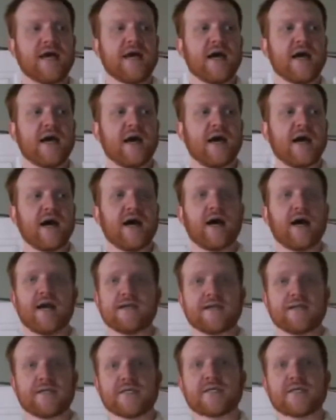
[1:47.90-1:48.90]

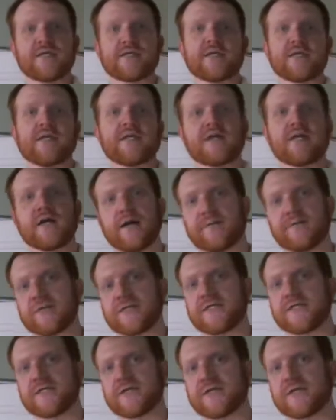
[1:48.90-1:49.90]
And additionally,
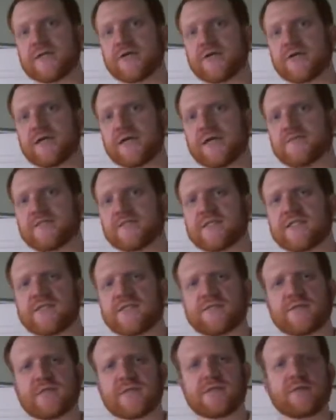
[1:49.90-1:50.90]
computationally creative
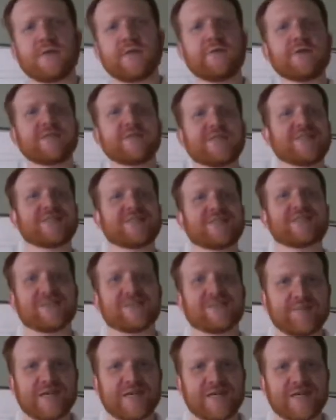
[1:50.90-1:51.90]
systems can write music
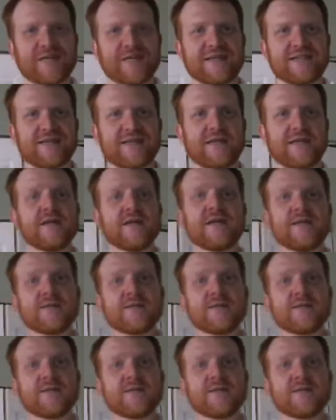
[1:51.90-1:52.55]
extremely quickly.